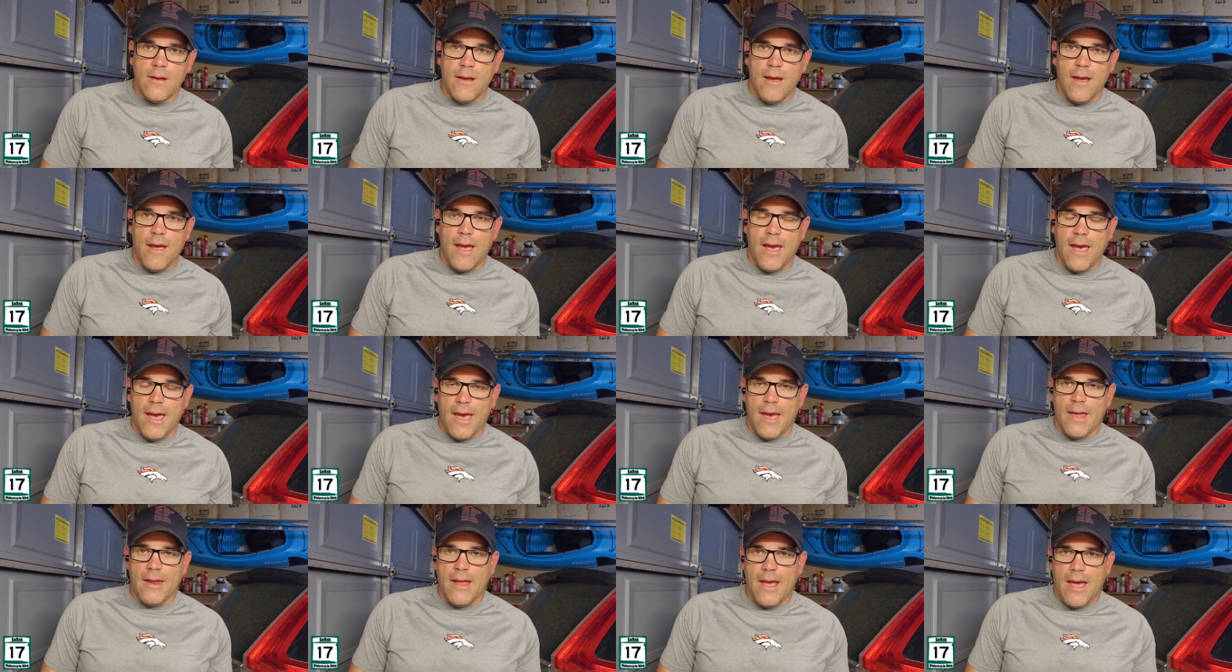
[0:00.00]

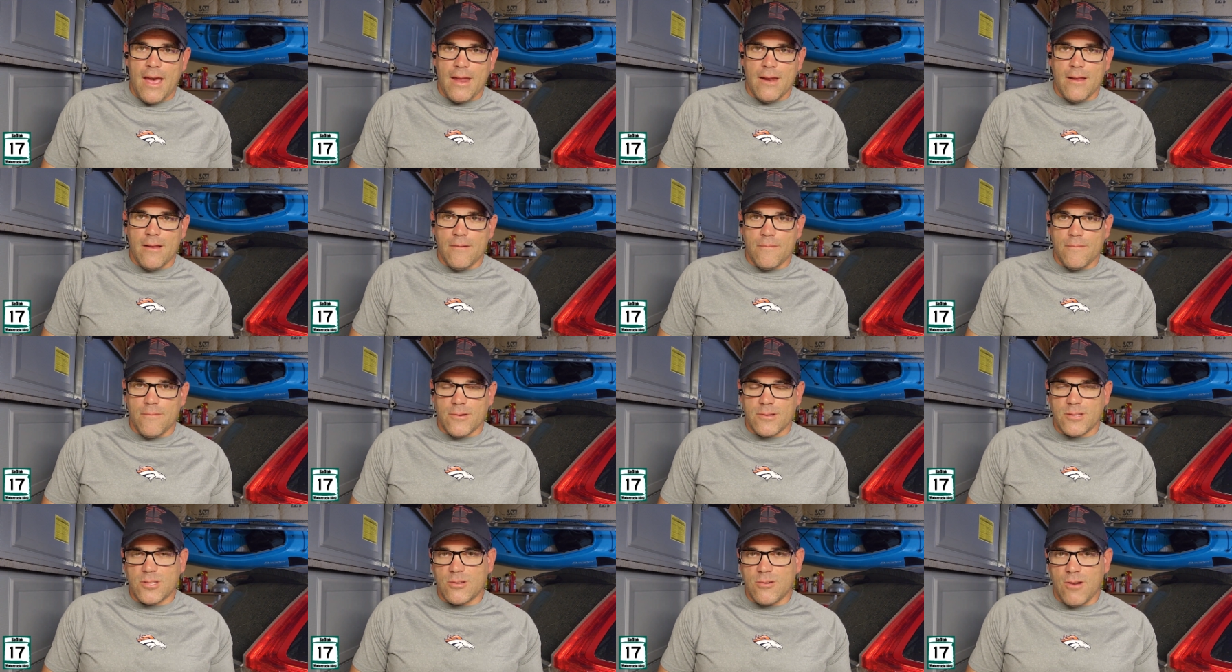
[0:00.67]
and add in
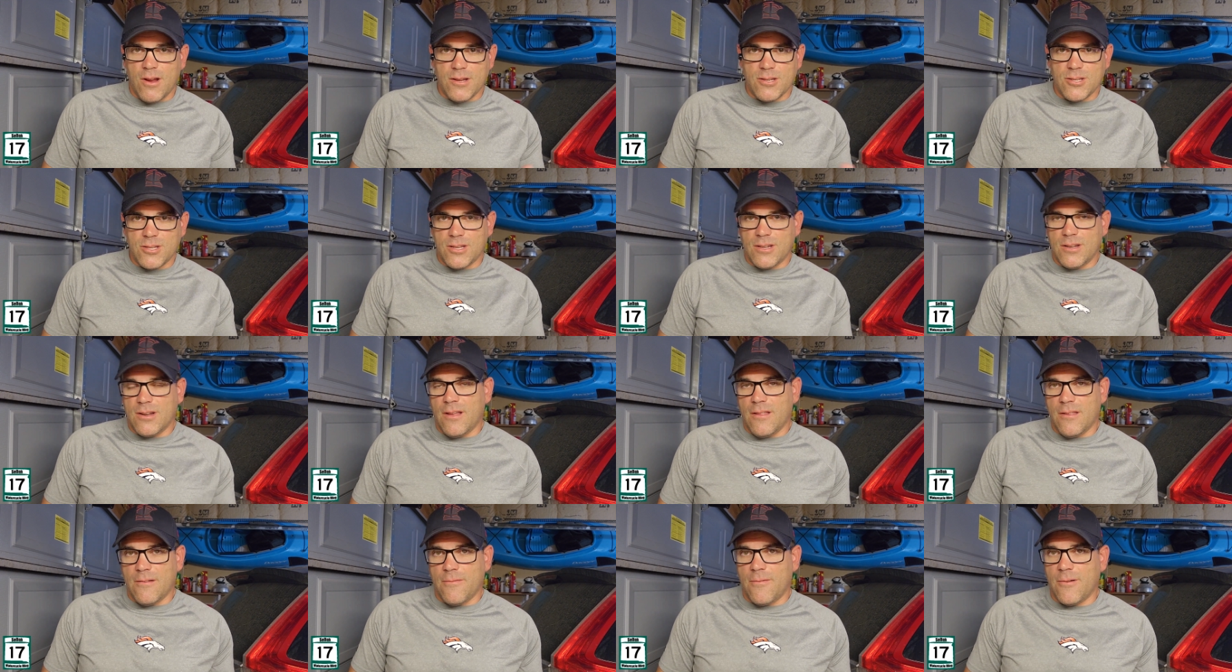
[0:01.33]
frustration,
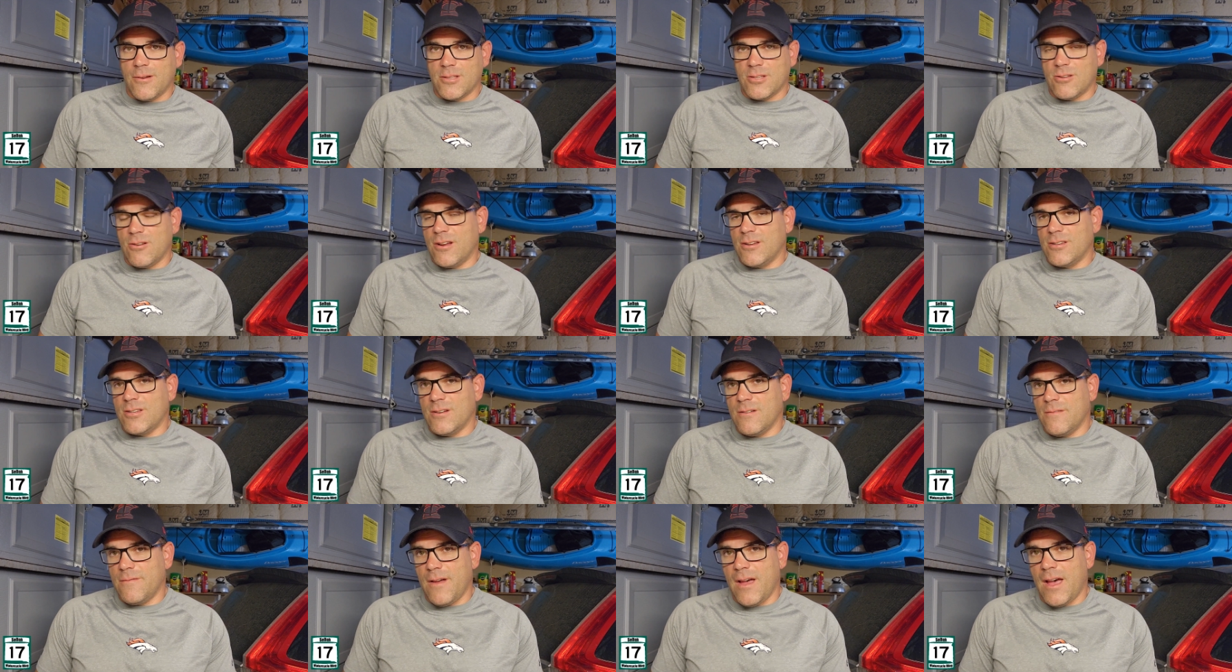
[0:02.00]
other
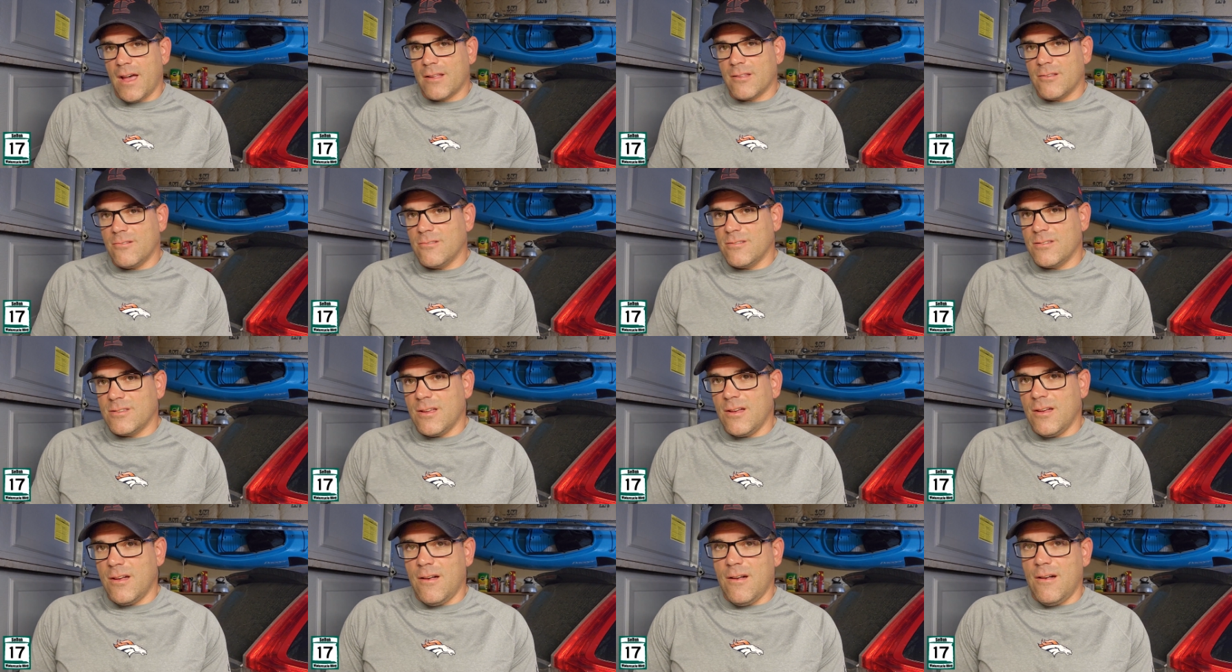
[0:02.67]
frustration
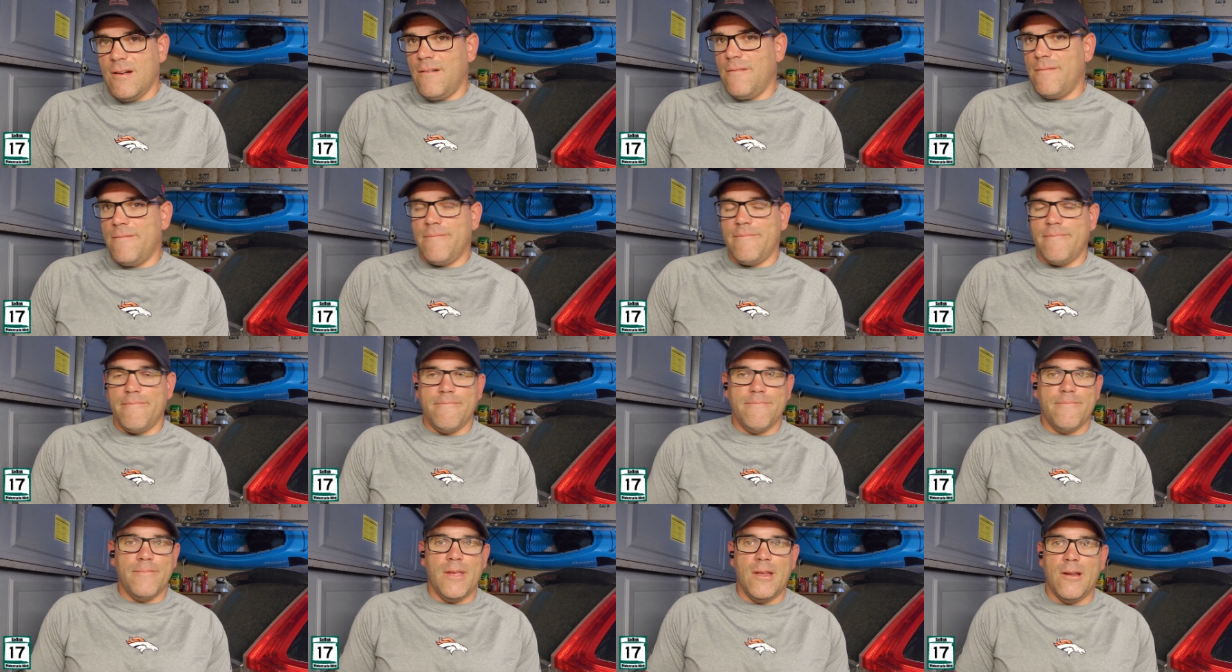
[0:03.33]
factors of,
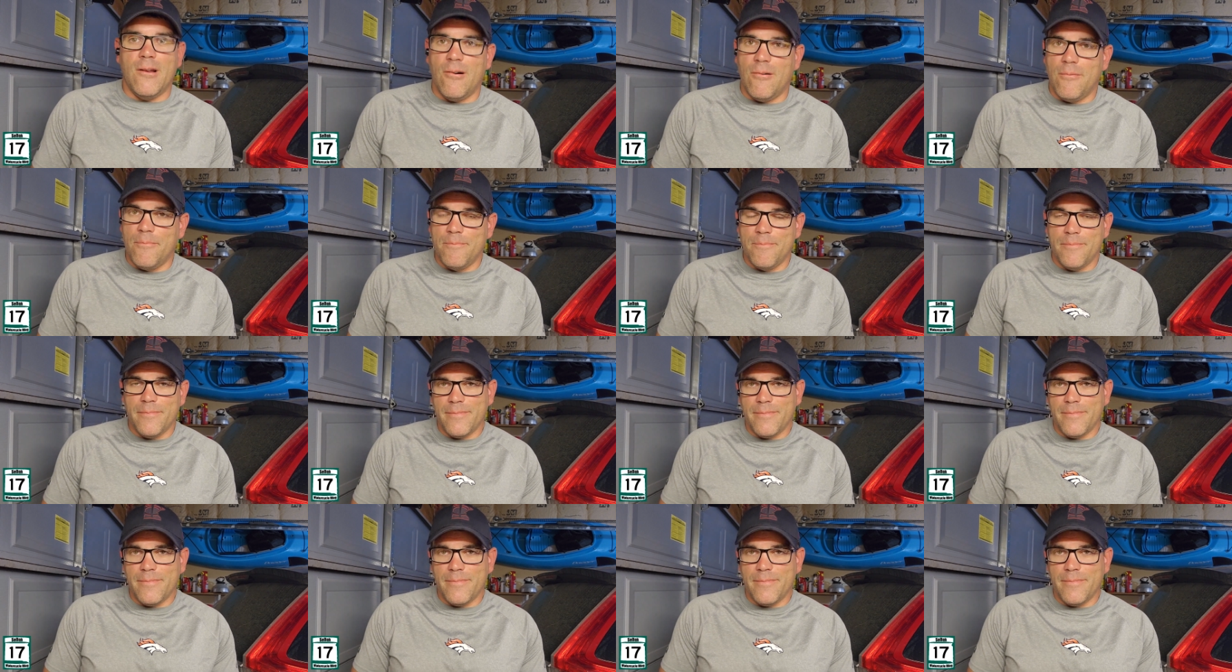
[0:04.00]
you know,